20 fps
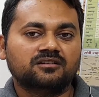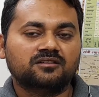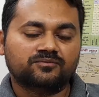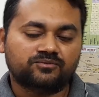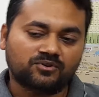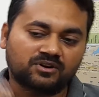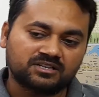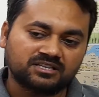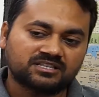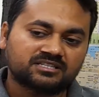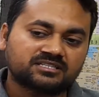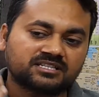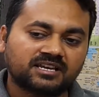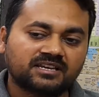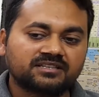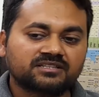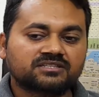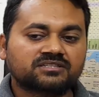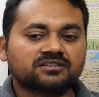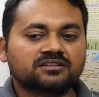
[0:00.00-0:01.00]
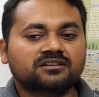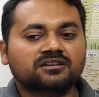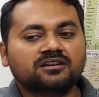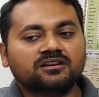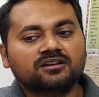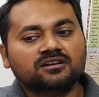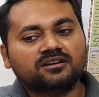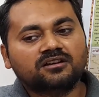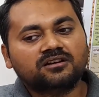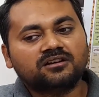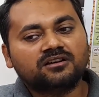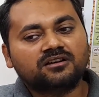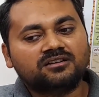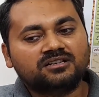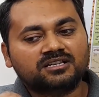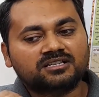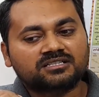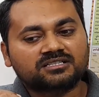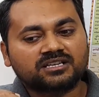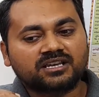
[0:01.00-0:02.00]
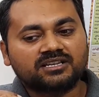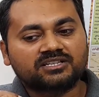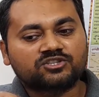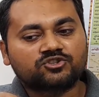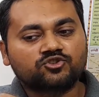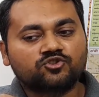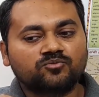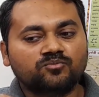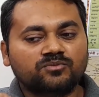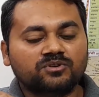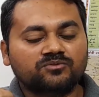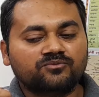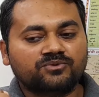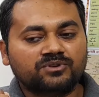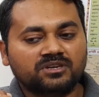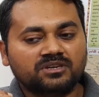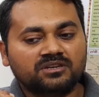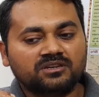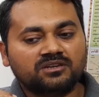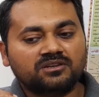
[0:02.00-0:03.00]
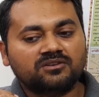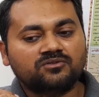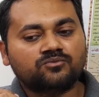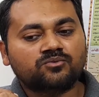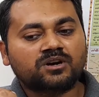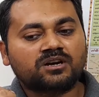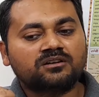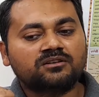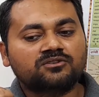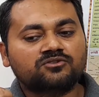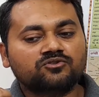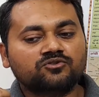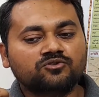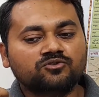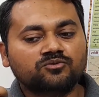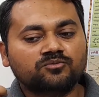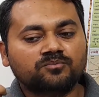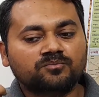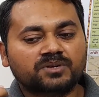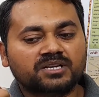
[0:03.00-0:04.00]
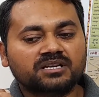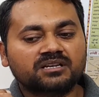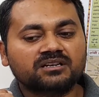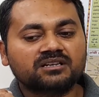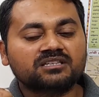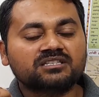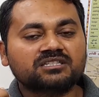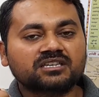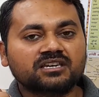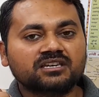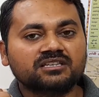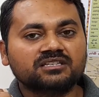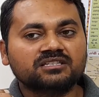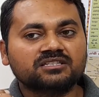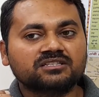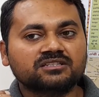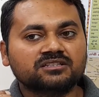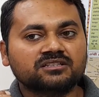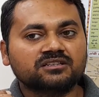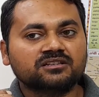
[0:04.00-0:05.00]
For instance, let's assume we want to bring change